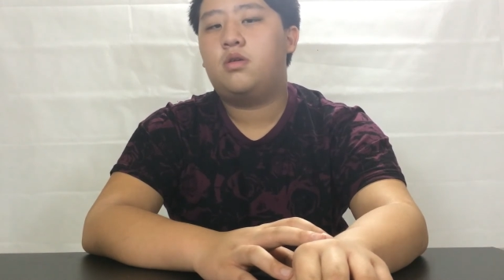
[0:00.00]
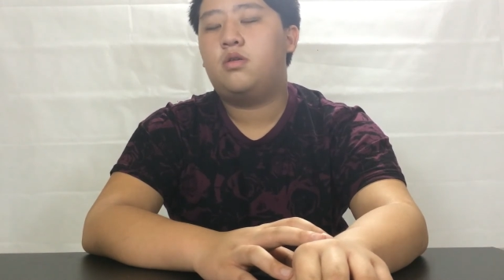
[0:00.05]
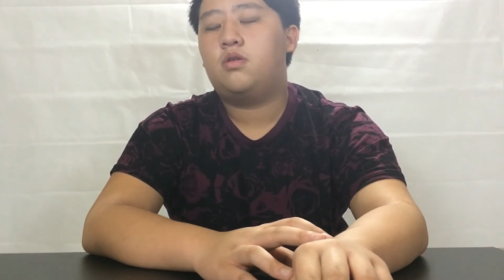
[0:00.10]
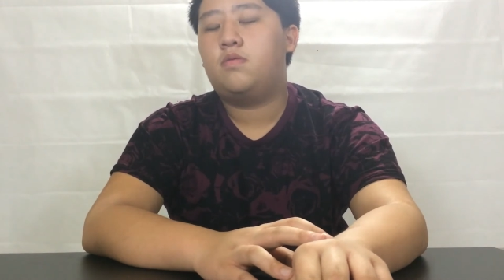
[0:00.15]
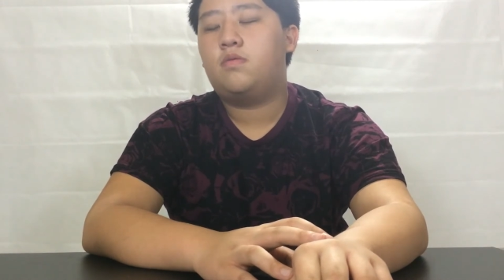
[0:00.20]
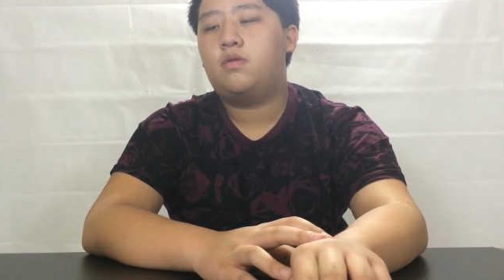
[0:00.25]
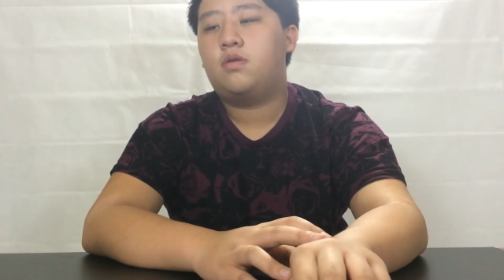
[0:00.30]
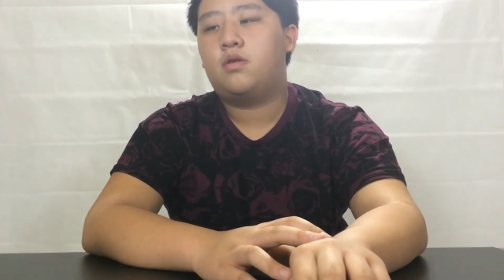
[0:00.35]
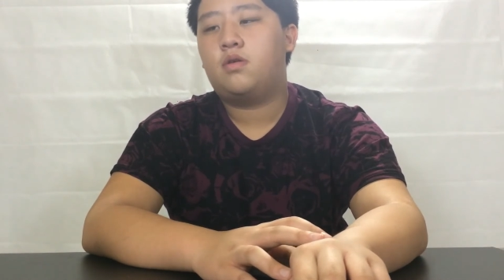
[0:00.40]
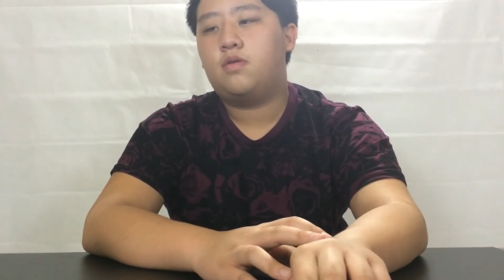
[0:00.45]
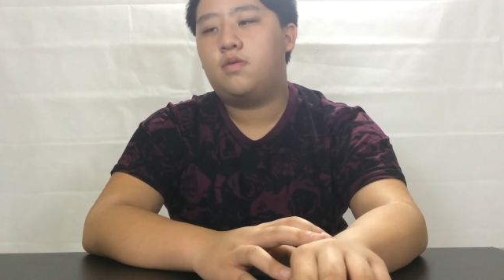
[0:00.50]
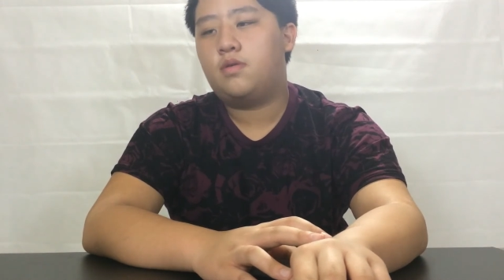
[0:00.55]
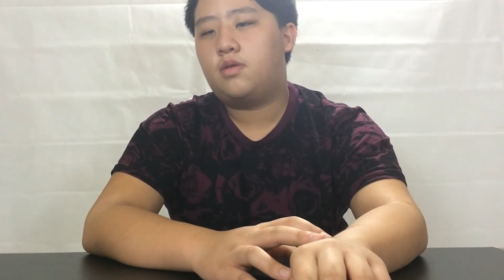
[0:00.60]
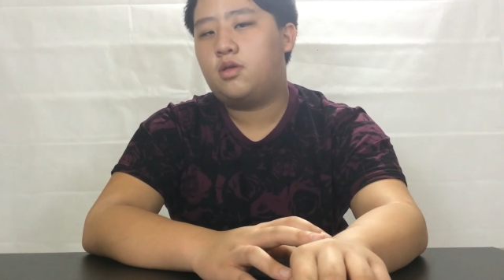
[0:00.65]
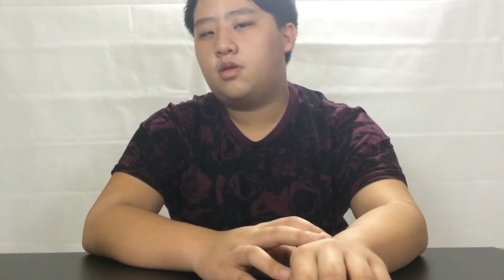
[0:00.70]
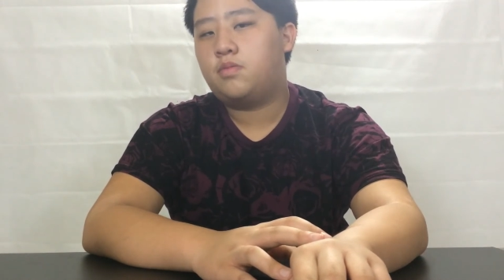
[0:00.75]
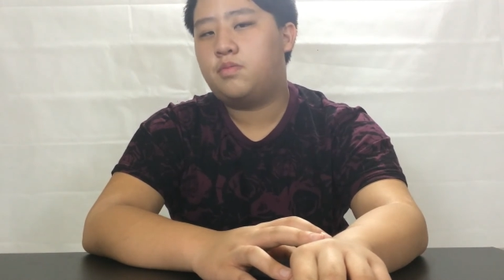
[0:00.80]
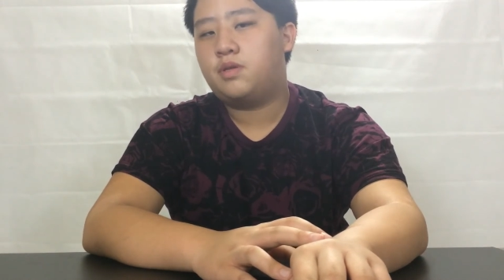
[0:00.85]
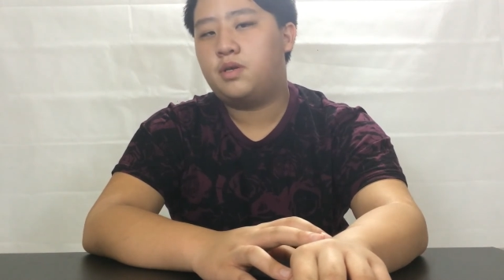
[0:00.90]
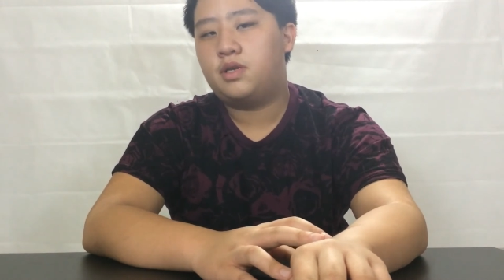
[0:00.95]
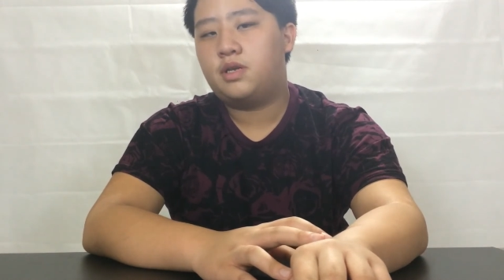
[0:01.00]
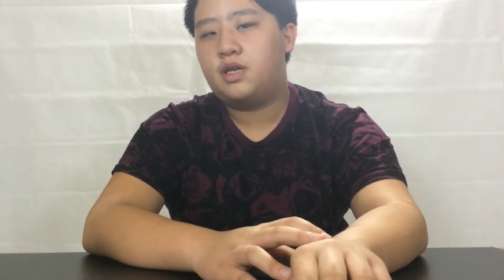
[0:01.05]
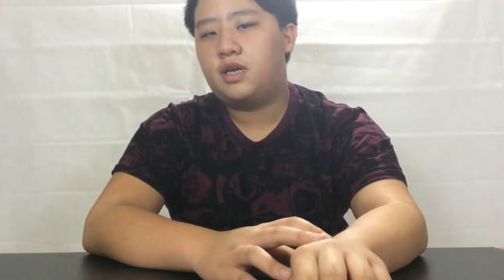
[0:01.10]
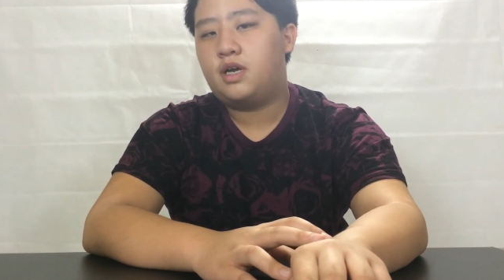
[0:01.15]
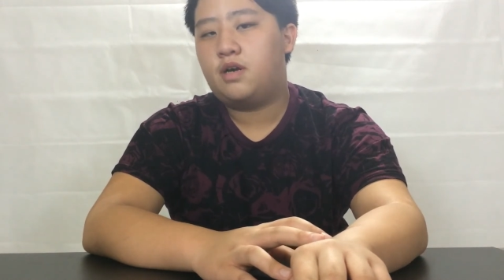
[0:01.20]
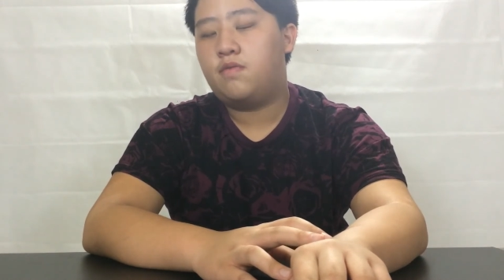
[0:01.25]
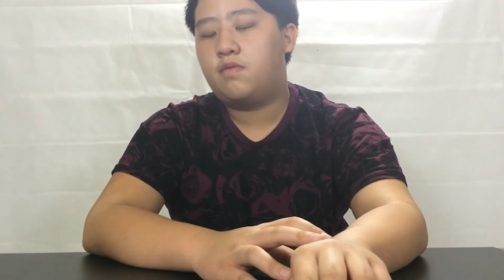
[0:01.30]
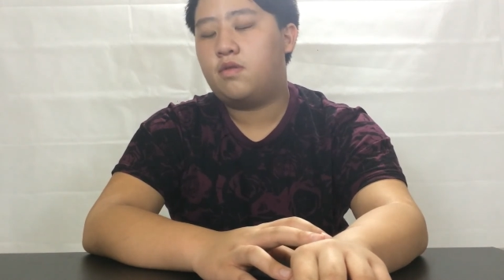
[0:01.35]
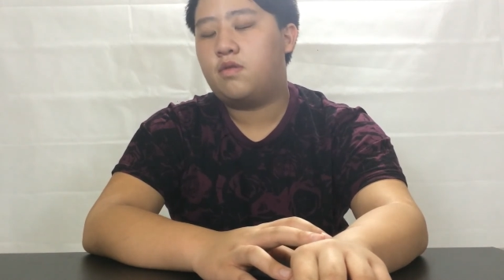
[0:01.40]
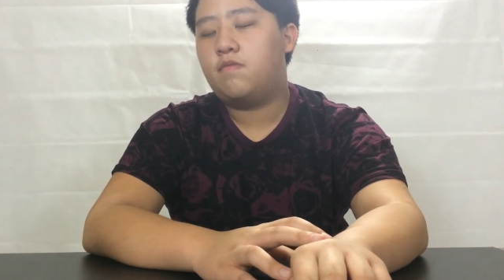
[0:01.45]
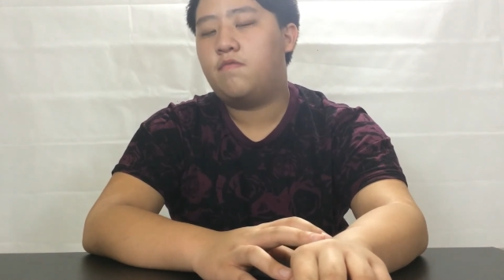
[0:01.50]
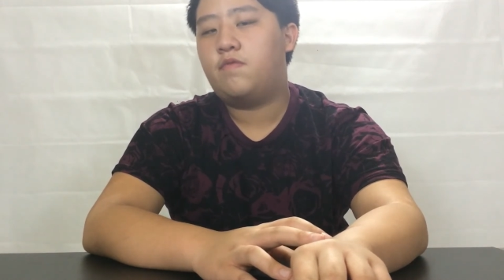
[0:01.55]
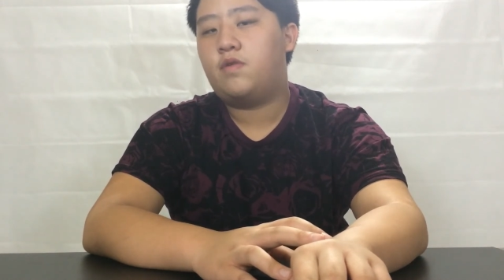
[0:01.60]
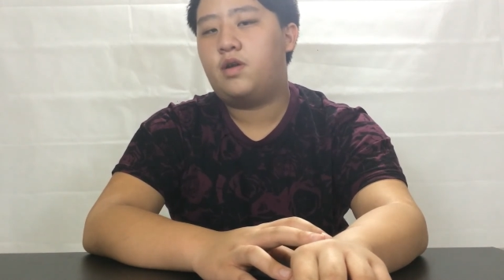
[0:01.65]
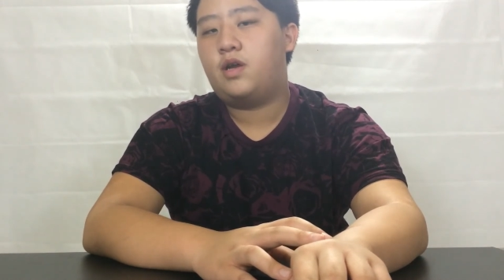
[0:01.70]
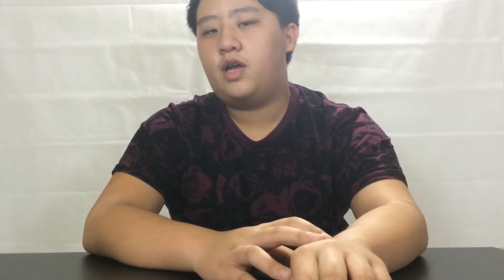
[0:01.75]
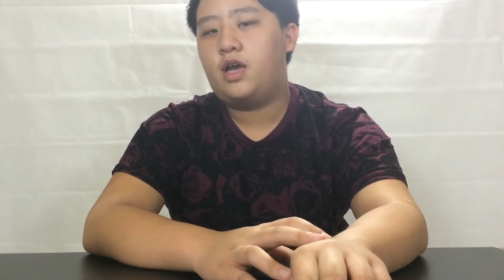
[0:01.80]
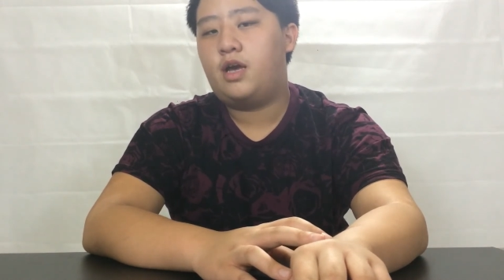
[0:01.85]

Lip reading: You're doing your YouTube thing now, which I'm very